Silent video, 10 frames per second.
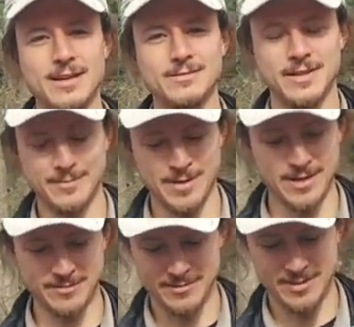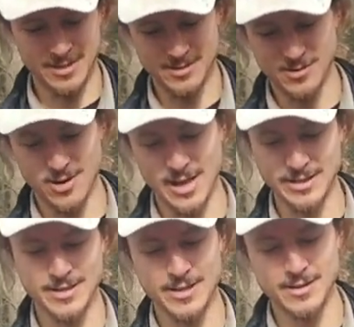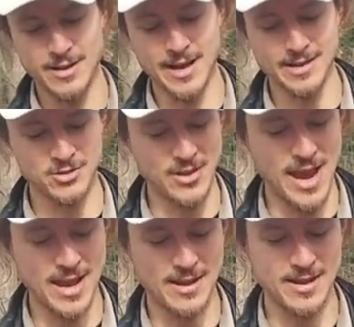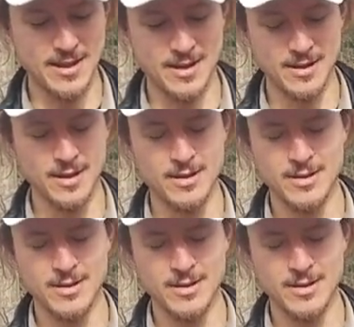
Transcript: I mean, this is all I needed. I actually had a